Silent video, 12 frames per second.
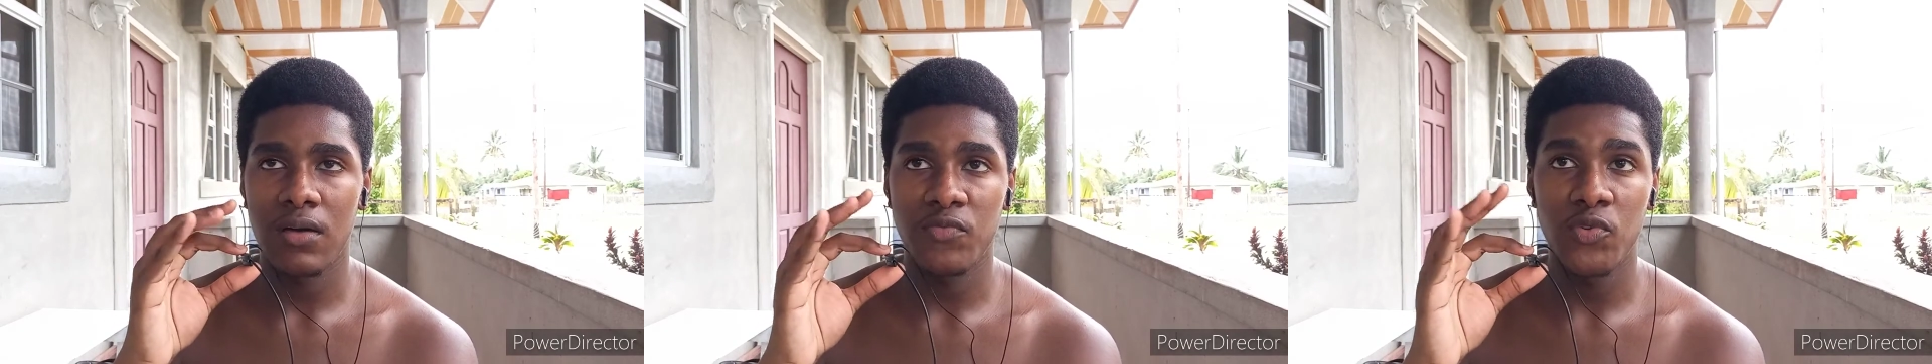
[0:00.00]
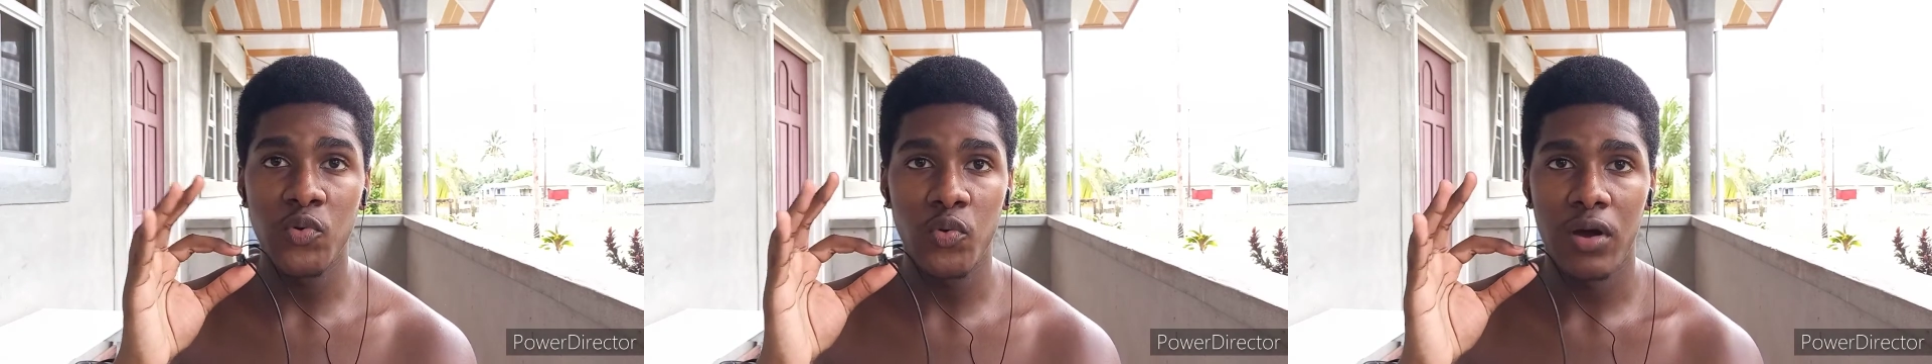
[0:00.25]
a
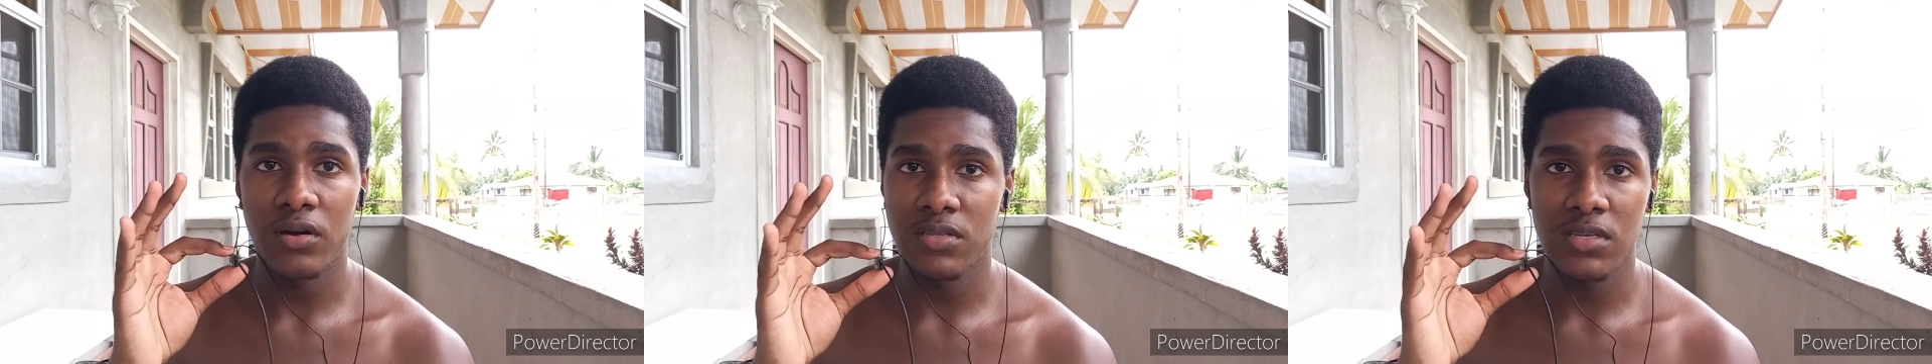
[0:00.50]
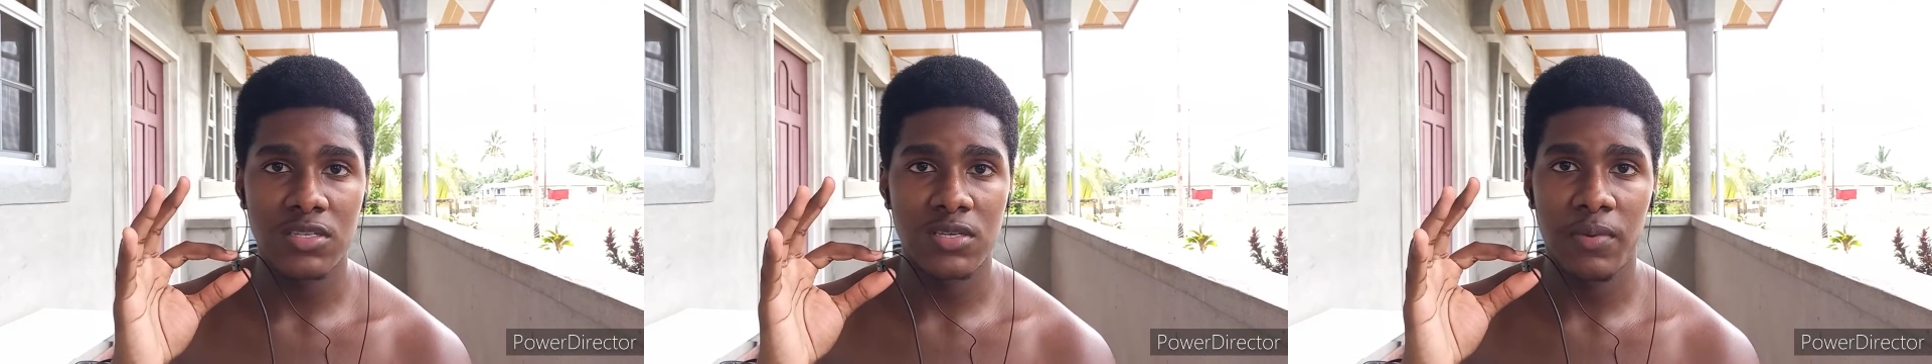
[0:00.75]
few wrong
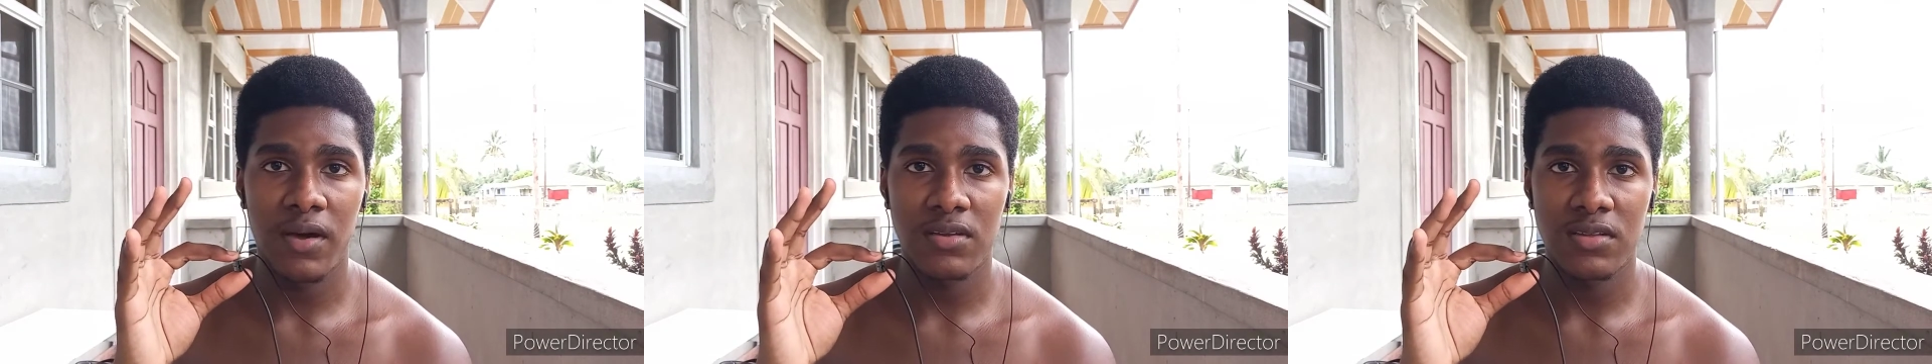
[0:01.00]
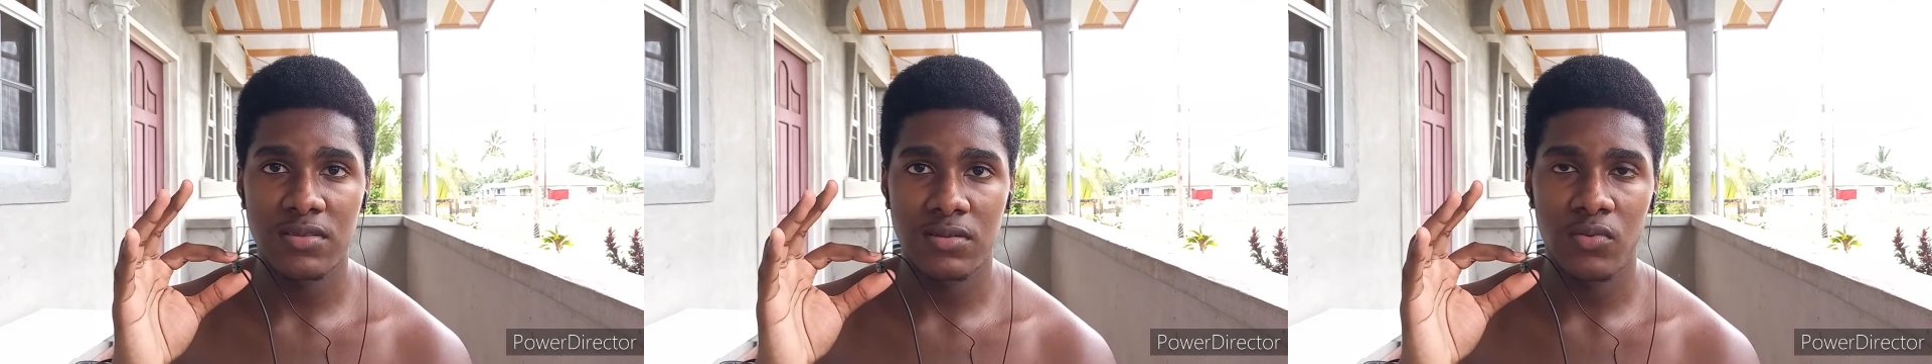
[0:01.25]
things
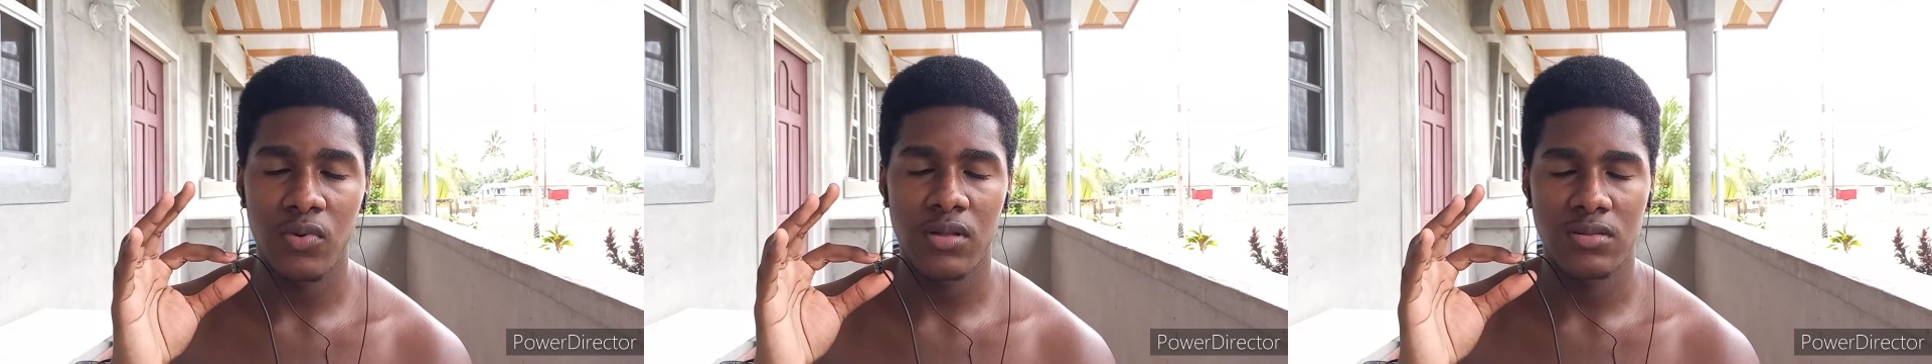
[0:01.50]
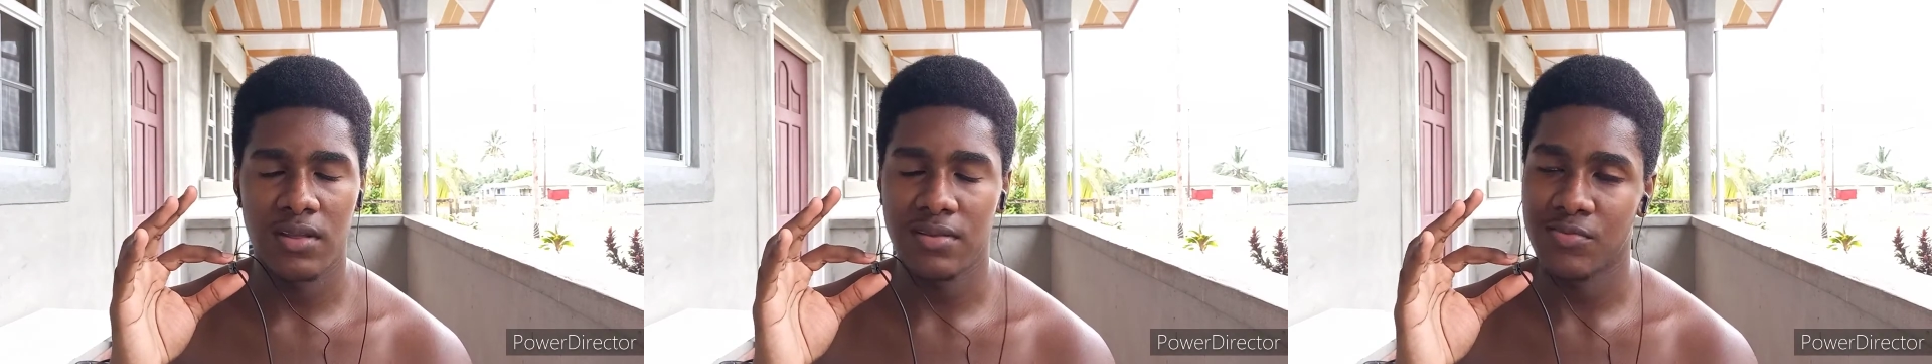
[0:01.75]
about it
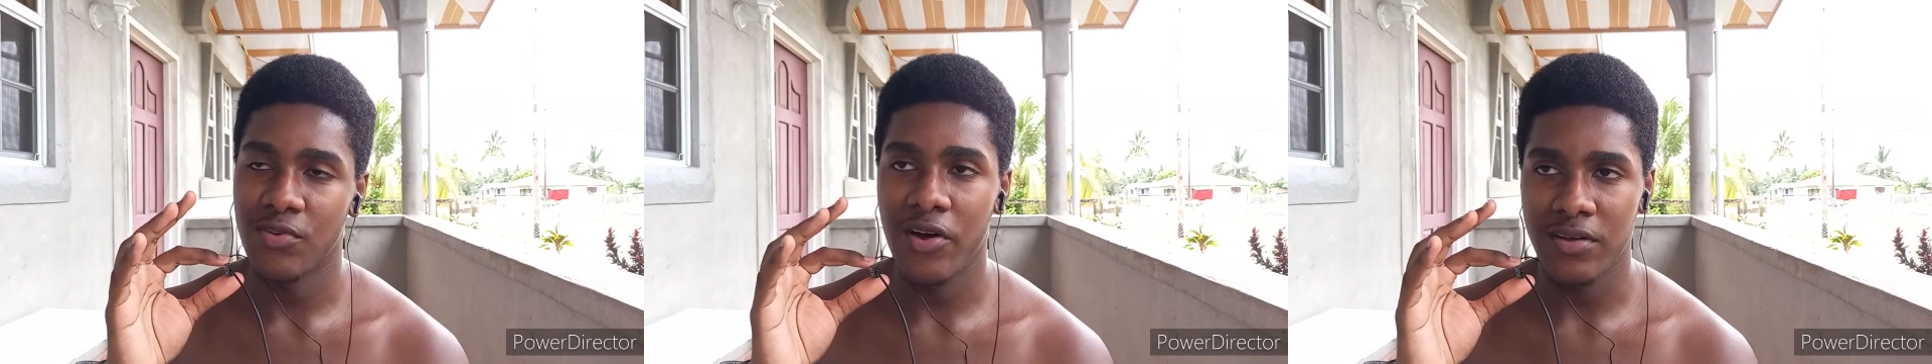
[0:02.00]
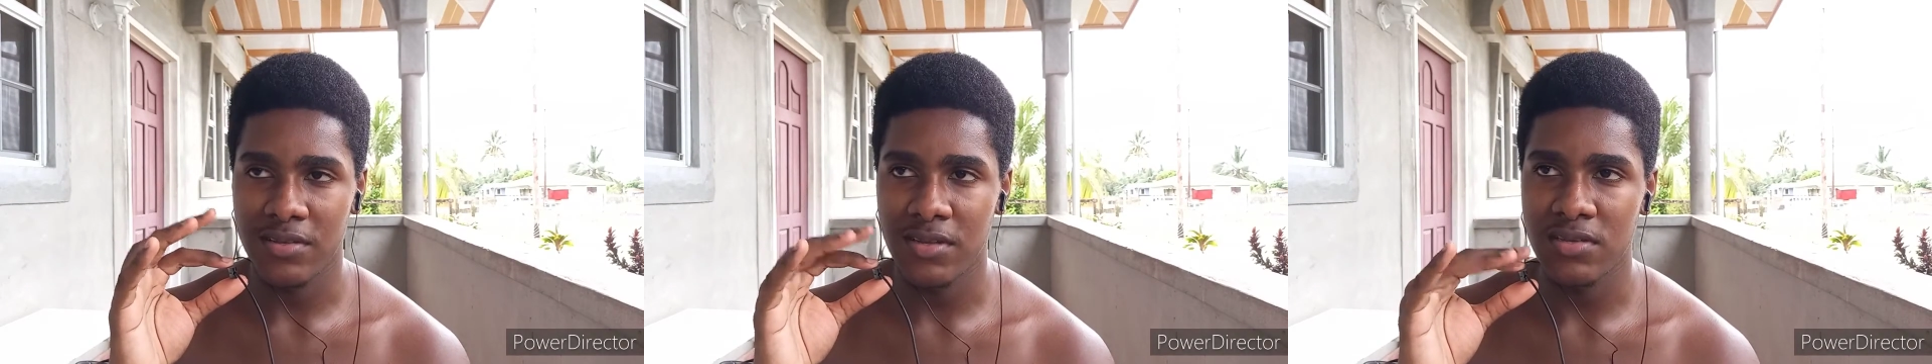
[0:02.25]
well not
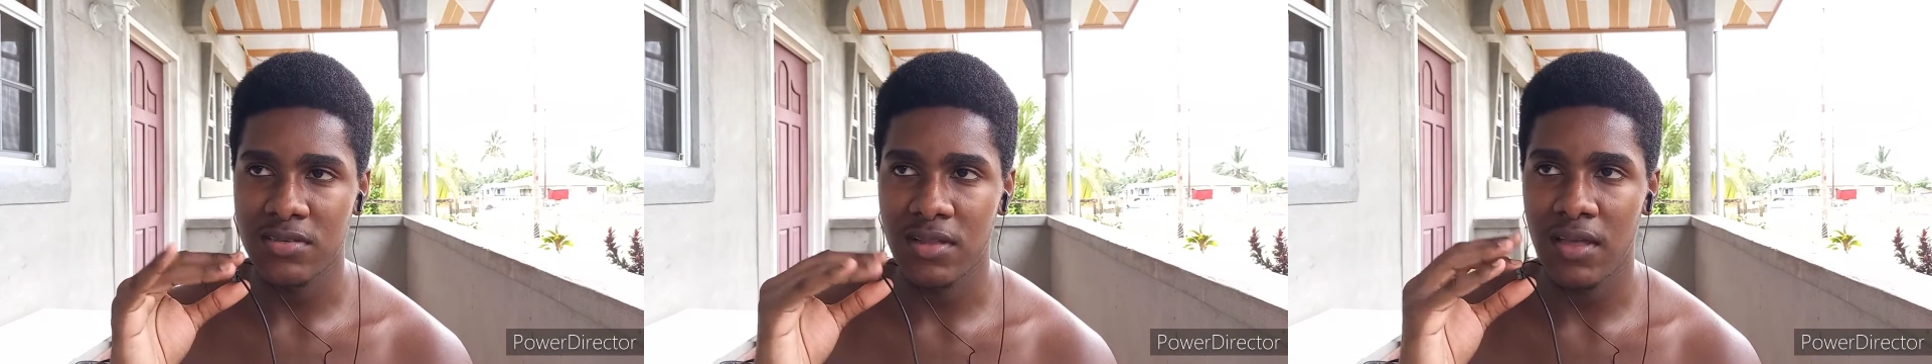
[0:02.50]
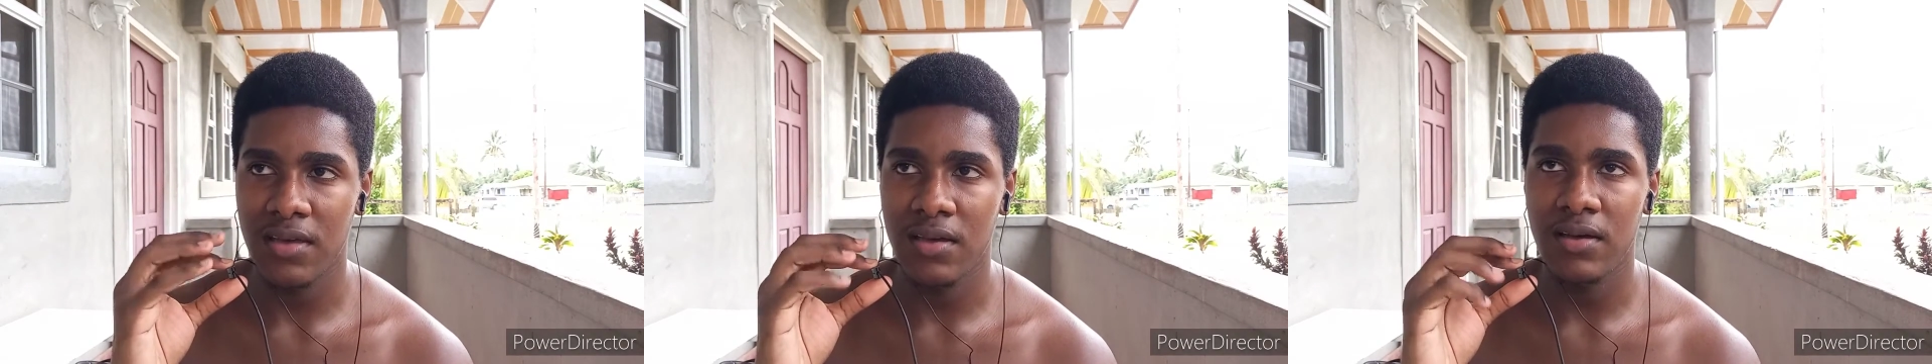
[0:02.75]
wrong things
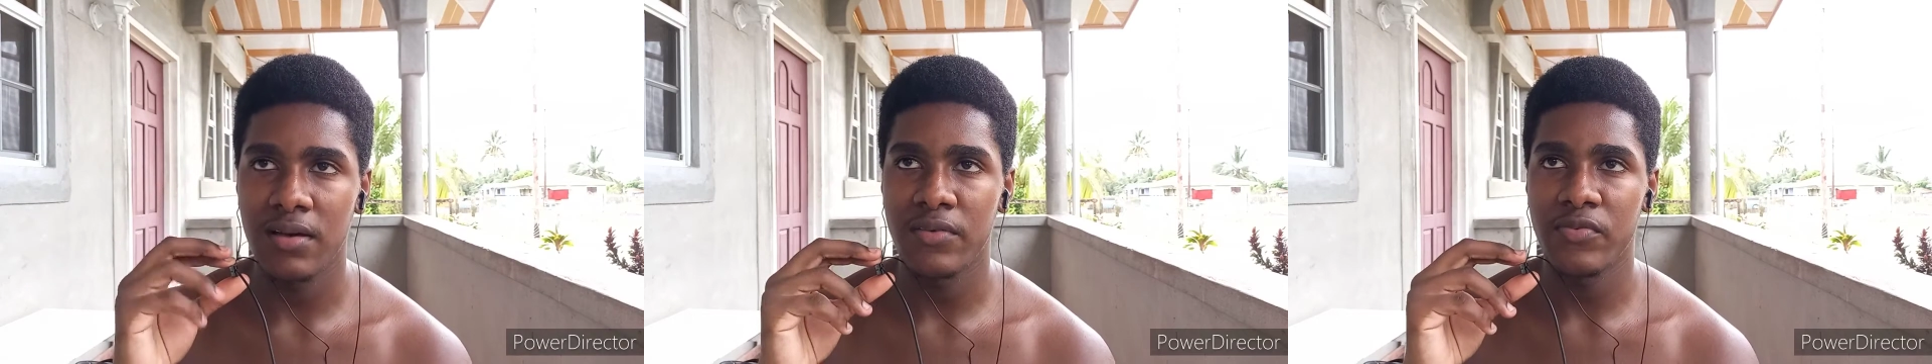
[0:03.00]
like uh,